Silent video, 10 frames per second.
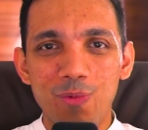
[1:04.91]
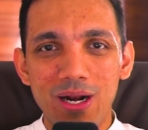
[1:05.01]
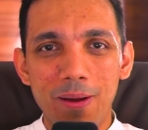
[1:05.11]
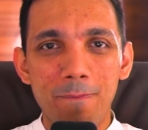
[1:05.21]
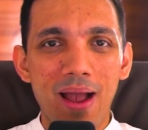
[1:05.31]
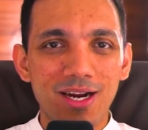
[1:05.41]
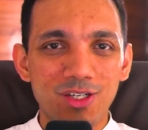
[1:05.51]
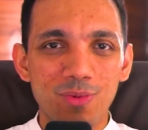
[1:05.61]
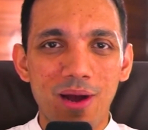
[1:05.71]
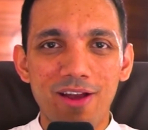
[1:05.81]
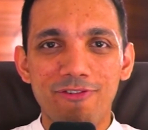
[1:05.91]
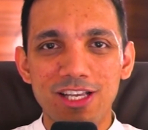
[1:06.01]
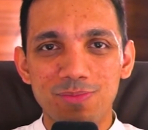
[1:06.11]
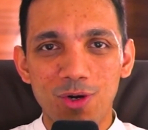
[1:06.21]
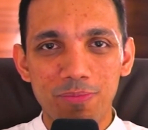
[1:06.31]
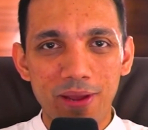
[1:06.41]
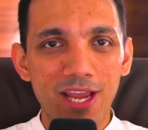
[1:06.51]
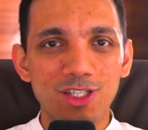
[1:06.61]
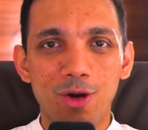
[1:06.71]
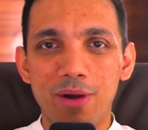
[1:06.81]
Welcome back to my Facebook
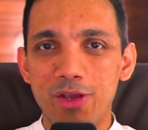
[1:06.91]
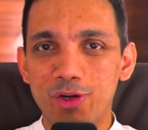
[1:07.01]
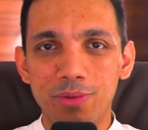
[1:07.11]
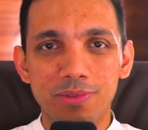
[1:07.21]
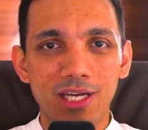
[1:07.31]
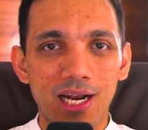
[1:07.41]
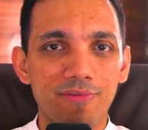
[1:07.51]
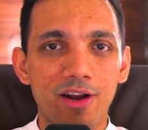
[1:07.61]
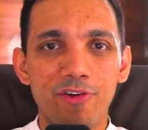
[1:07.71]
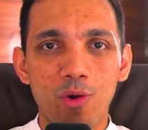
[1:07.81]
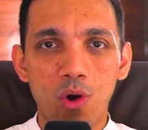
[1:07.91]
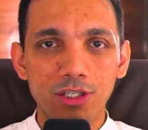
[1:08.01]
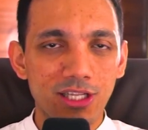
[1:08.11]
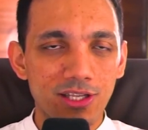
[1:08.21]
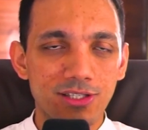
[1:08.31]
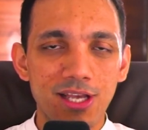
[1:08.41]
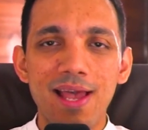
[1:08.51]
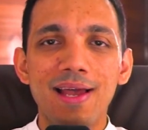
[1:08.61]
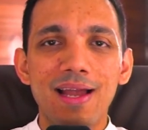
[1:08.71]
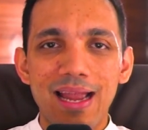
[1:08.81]
page or my YouTube channel, wherever you're watching this.
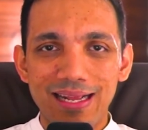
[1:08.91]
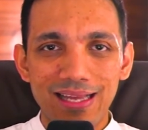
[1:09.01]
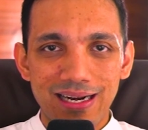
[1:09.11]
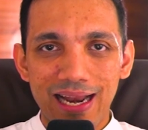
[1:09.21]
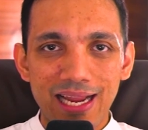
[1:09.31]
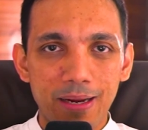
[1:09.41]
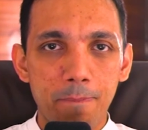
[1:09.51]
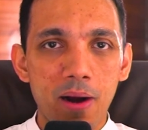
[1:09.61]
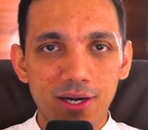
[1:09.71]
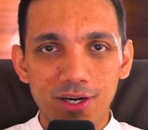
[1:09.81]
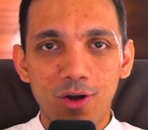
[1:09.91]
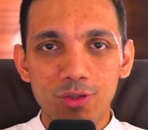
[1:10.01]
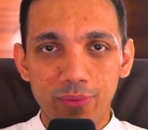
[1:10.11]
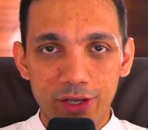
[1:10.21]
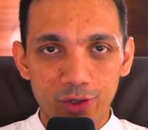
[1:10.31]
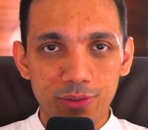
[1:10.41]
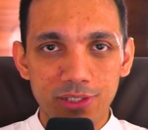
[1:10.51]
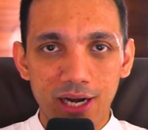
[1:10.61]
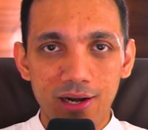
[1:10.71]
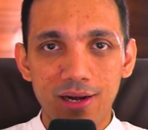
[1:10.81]
Hit that like button on my YouTube
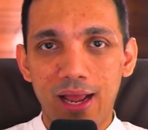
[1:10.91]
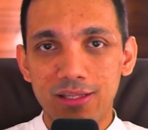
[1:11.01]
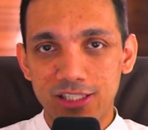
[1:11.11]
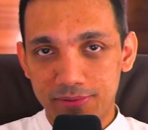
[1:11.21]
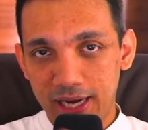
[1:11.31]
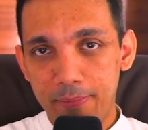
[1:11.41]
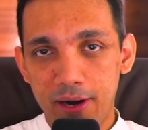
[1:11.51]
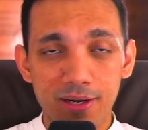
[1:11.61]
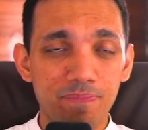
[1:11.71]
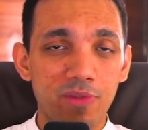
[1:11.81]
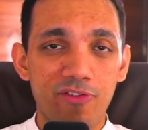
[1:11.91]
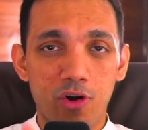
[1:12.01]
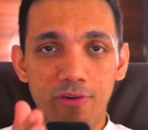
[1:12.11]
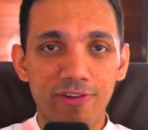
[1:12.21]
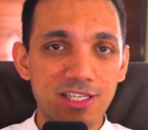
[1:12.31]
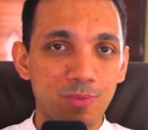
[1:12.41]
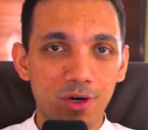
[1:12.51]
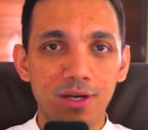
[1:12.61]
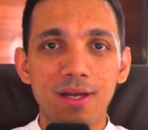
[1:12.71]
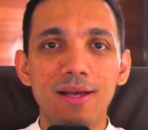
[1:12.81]
channel and the subscribe button. If you're on
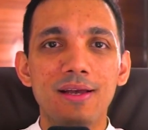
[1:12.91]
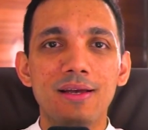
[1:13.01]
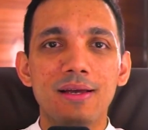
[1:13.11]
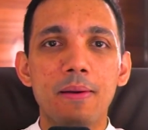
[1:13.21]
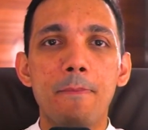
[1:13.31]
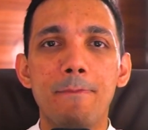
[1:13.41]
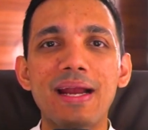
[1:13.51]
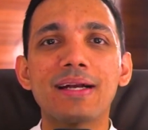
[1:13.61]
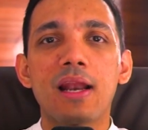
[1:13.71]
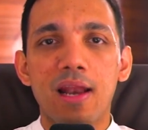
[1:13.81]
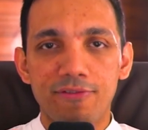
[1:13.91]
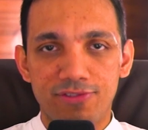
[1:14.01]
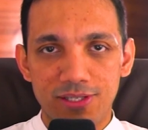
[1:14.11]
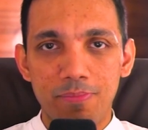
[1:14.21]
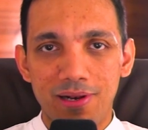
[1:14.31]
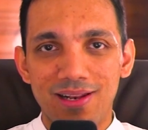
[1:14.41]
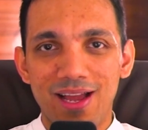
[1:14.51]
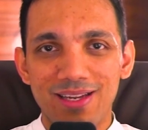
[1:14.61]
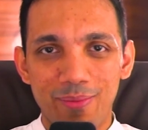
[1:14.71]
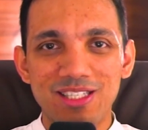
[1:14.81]
Facebook, make it a love symbol.
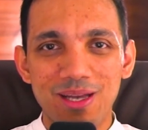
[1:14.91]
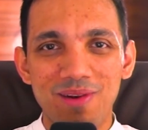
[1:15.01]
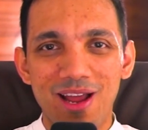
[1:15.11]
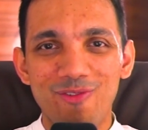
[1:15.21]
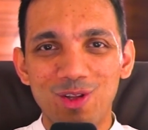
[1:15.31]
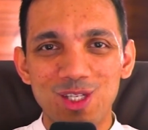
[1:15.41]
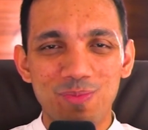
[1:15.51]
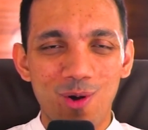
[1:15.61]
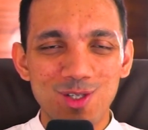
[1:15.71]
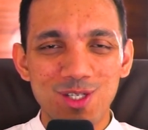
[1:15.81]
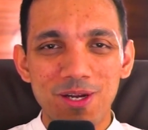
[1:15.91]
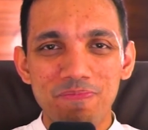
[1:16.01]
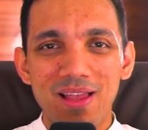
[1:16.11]
Give me some love on this post.